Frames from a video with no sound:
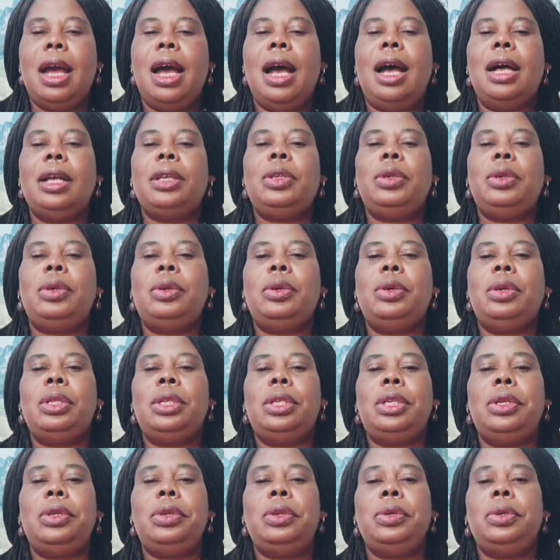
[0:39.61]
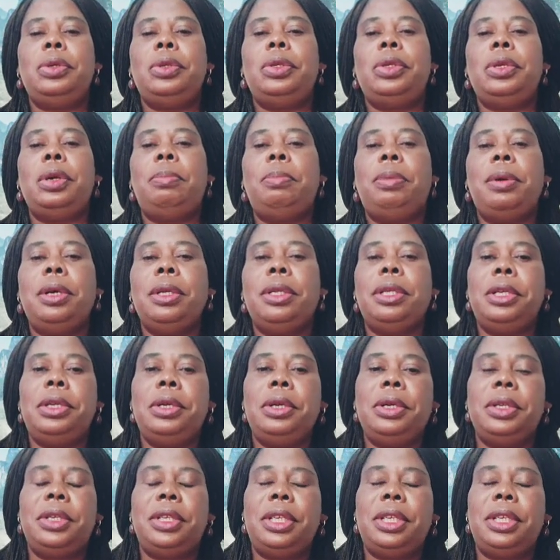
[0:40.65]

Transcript: As you continue supporting your